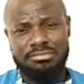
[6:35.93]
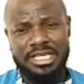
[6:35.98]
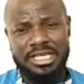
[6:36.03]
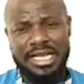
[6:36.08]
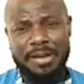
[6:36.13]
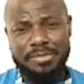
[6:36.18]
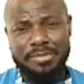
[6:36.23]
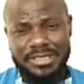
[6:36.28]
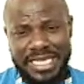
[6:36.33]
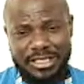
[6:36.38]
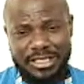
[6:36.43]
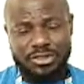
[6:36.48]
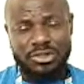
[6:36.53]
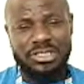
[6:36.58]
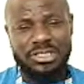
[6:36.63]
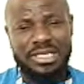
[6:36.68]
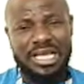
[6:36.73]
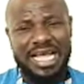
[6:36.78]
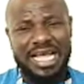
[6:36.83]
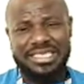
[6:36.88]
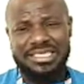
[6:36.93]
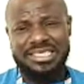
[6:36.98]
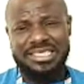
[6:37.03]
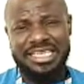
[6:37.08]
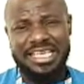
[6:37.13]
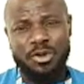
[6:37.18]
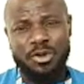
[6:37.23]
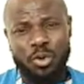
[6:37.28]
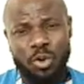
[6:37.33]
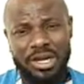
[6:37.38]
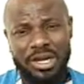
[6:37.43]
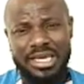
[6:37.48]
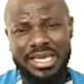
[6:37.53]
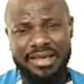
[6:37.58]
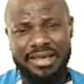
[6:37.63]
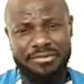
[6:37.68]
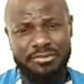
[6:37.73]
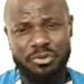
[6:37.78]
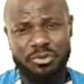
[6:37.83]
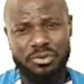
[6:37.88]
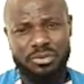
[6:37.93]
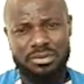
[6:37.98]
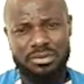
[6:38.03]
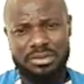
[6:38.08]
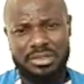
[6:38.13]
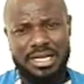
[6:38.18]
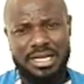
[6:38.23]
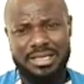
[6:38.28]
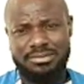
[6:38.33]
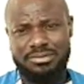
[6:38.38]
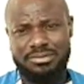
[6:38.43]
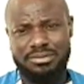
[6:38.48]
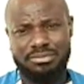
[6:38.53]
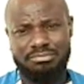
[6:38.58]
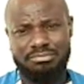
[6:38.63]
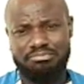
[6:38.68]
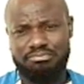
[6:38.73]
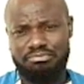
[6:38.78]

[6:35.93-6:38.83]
they represent us at equal level,